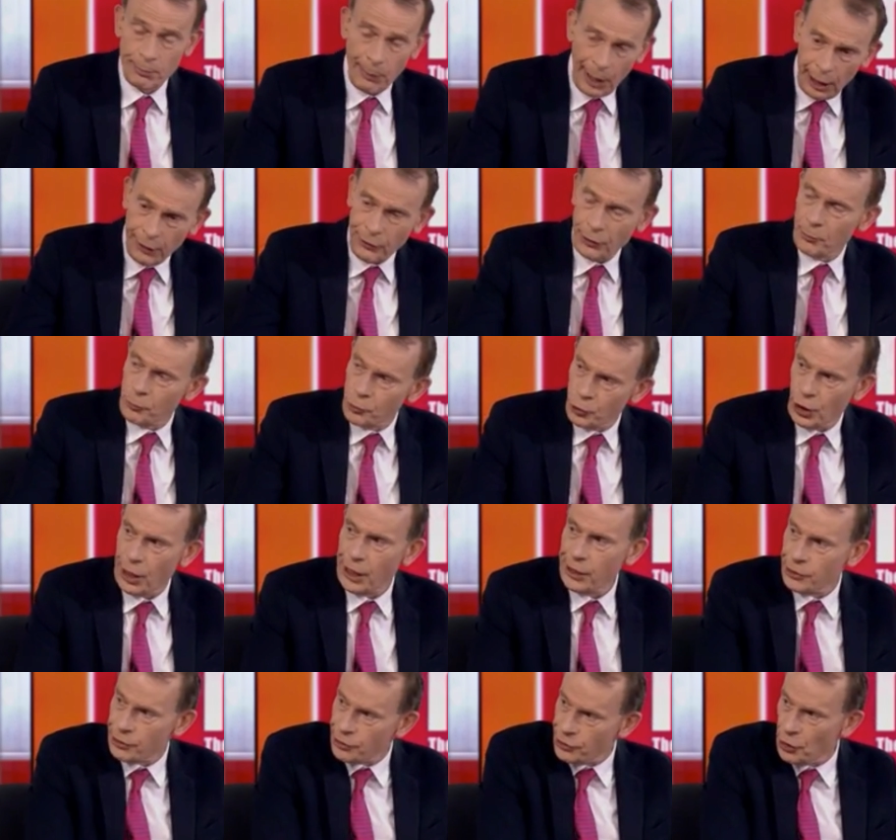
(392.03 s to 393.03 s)
many of them
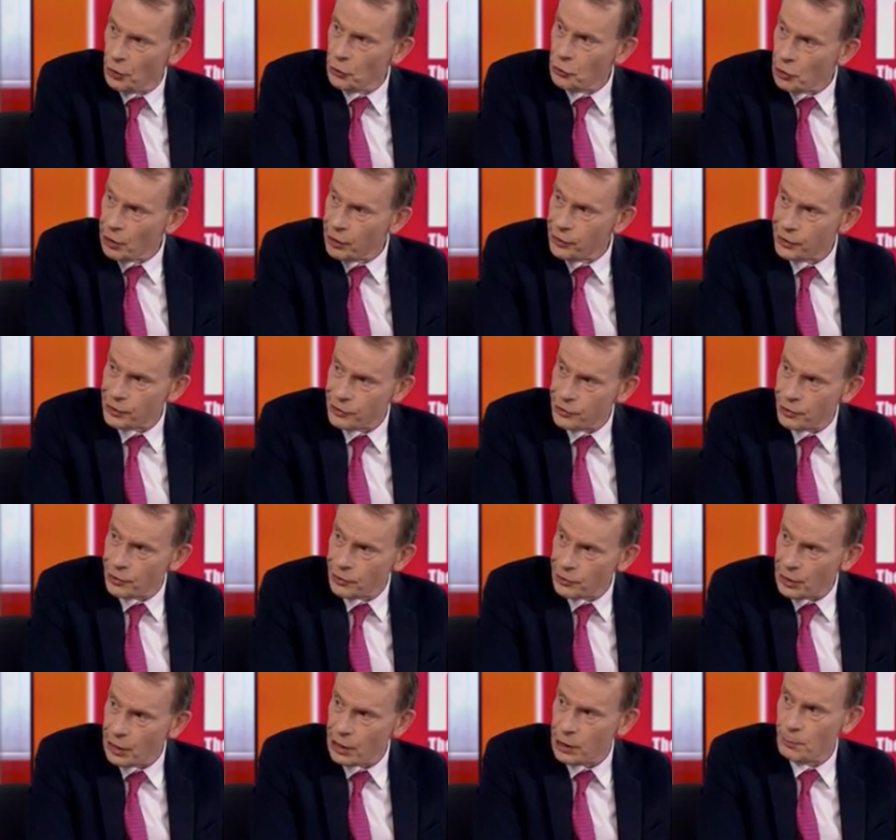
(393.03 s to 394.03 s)
trying to socially
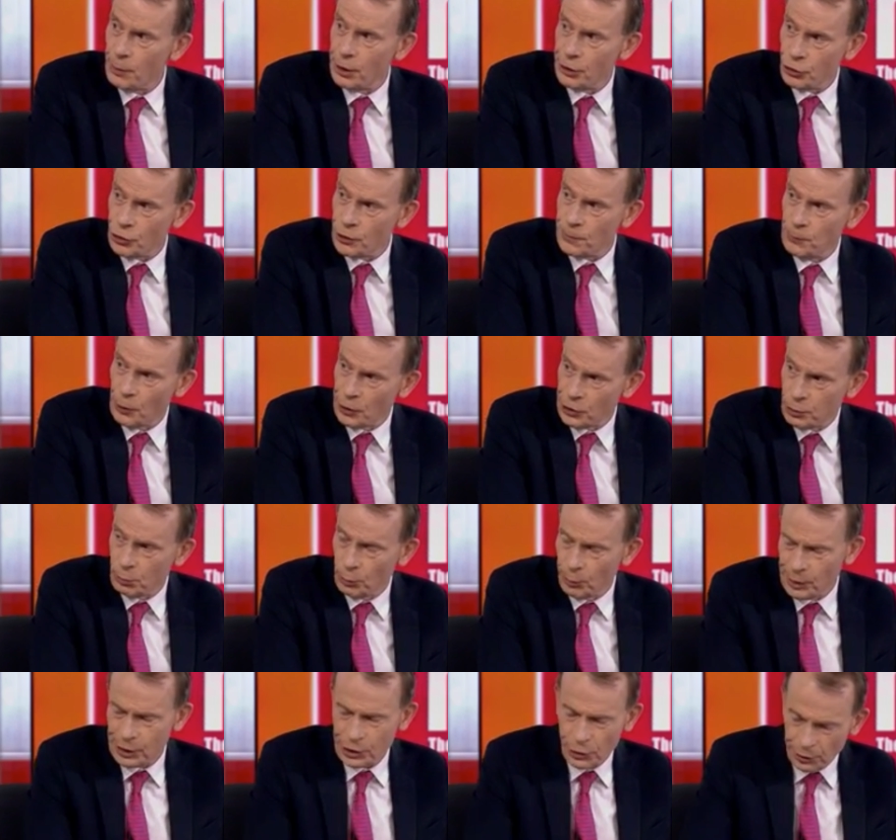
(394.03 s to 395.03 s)
distance as much as
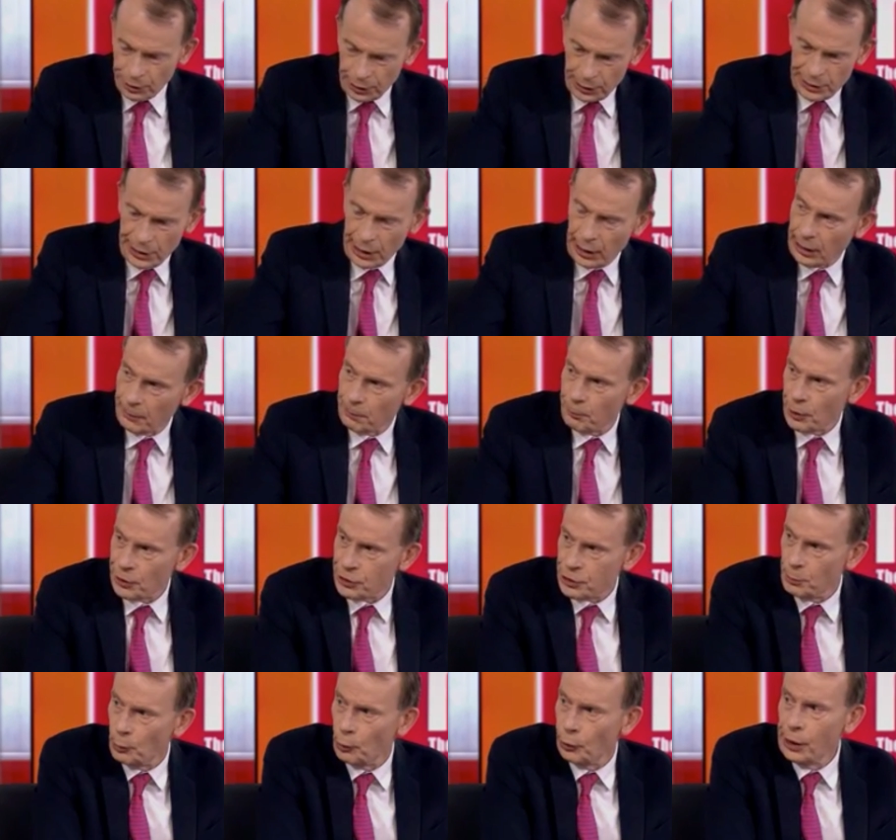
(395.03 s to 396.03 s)
possible, but it's not entirely
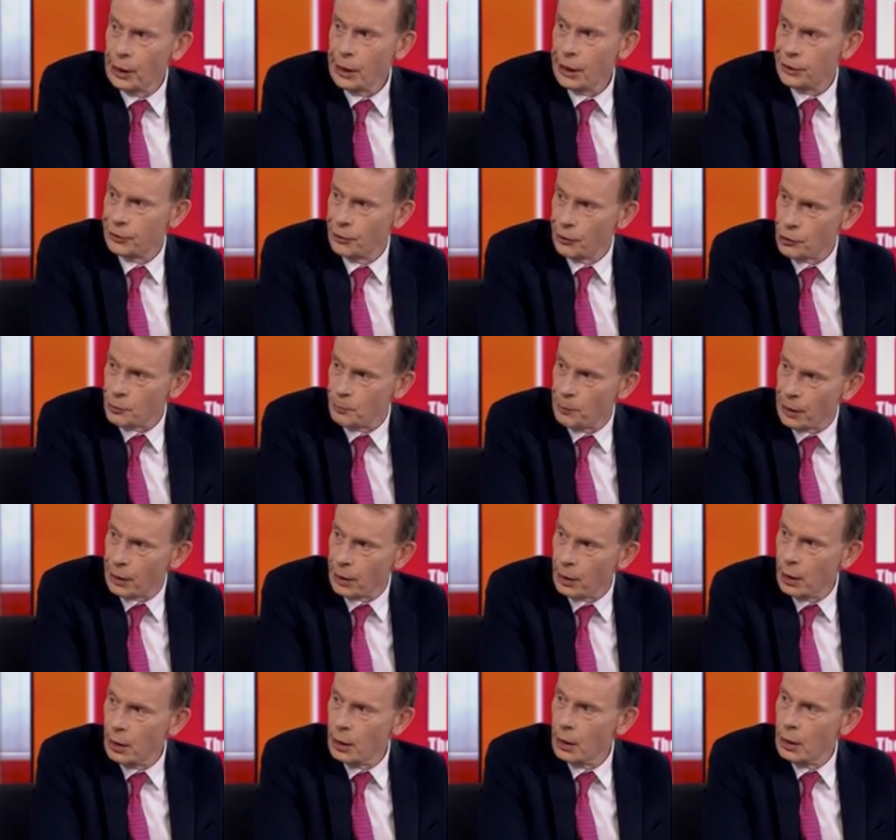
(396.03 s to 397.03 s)
possible in those
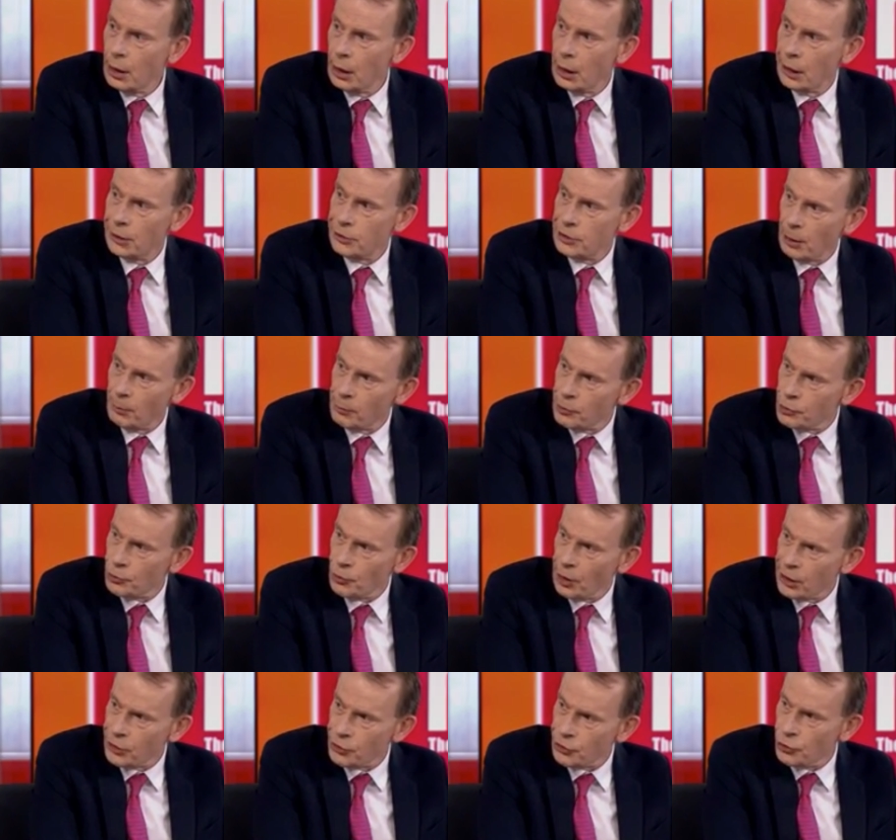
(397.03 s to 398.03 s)
big uh,
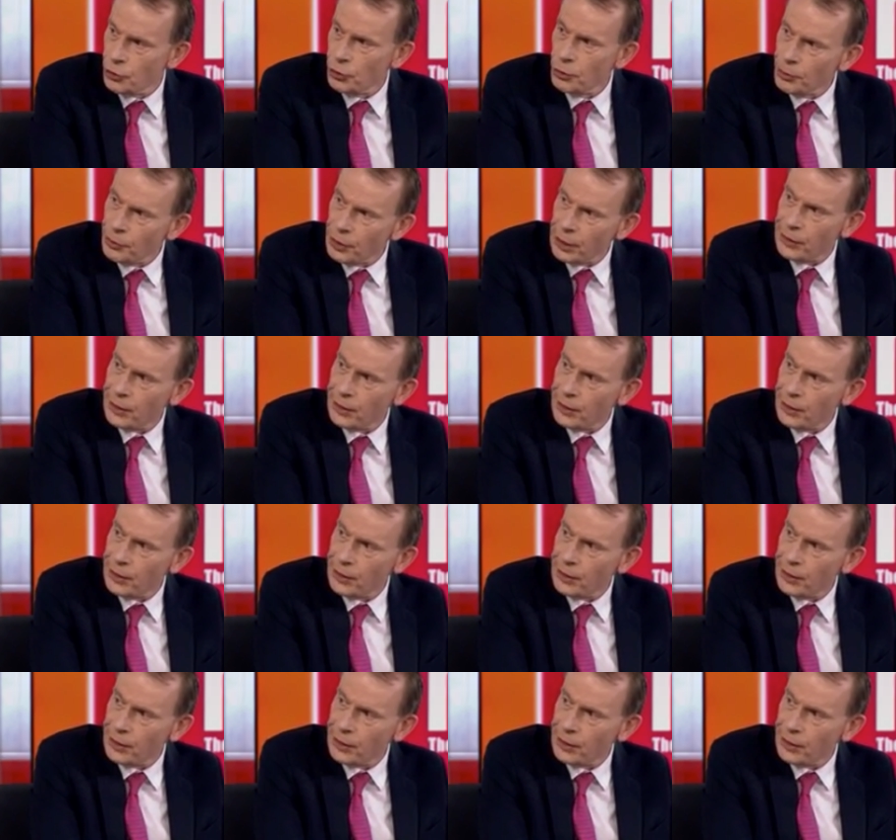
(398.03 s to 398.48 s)
demonstrations. Do you